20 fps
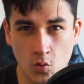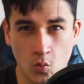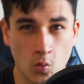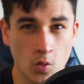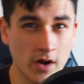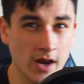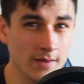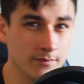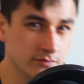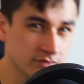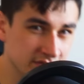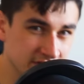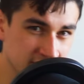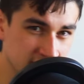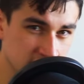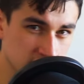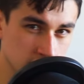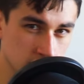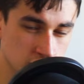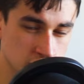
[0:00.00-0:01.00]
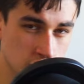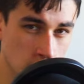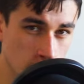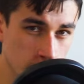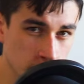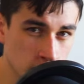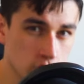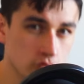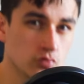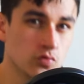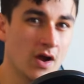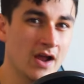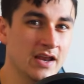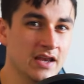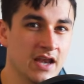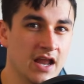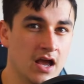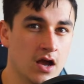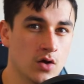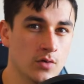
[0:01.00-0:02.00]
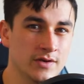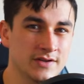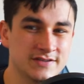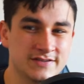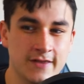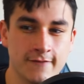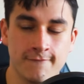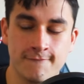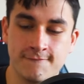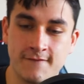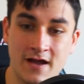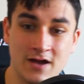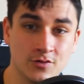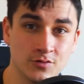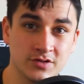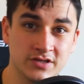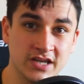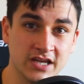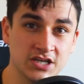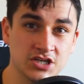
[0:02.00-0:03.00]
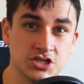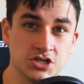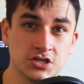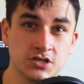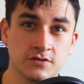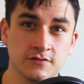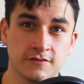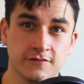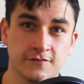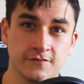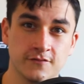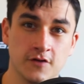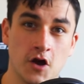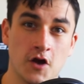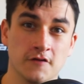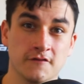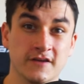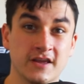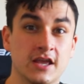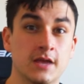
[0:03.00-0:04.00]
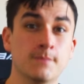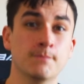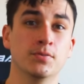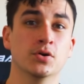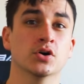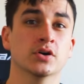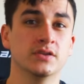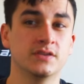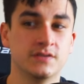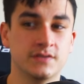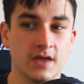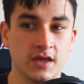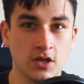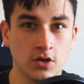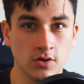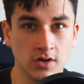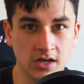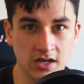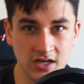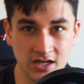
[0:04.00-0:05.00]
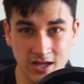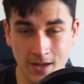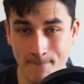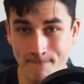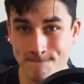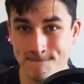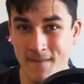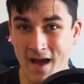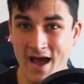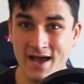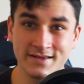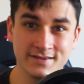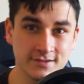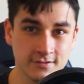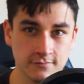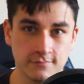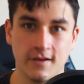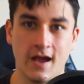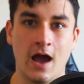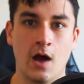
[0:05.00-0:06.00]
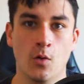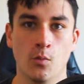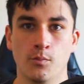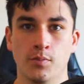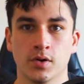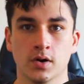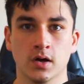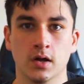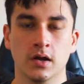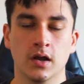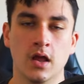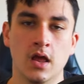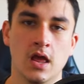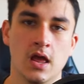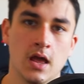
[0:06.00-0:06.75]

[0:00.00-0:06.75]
what I'm showing you right now is the foundation of inputs that you need to get massive output.